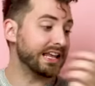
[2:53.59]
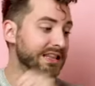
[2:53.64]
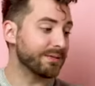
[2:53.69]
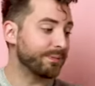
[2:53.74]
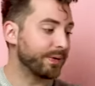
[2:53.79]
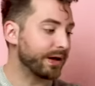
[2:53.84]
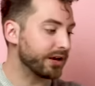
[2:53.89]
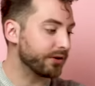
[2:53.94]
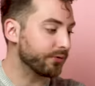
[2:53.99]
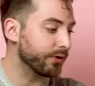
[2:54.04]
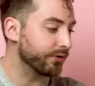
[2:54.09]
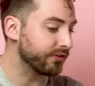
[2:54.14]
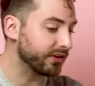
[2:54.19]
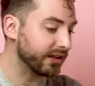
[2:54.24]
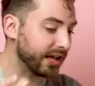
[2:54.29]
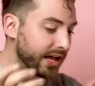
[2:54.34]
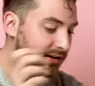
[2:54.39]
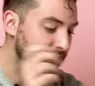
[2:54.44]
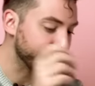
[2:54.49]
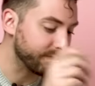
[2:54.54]
in the Ponderosa
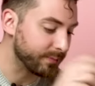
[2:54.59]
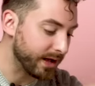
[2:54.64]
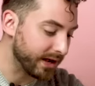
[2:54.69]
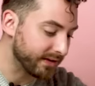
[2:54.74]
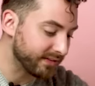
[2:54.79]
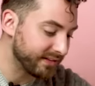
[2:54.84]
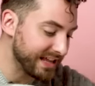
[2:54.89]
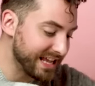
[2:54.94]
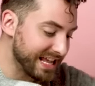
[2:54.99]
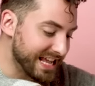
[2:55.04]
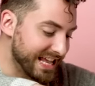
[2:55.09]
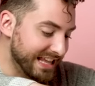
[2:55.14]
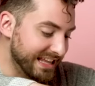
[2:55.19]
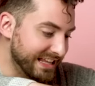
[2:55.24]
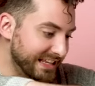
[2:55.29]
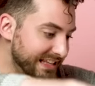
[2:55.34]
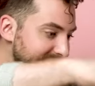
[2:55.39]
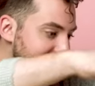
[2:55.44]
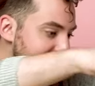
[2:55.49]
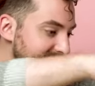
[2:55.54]
cactus box
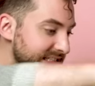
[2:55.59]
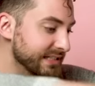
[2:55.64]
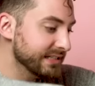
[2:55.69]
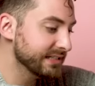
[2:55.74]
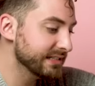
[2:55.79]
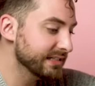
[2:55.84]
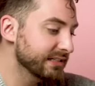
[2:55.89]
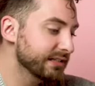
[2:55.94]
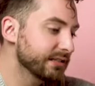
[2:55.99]
is,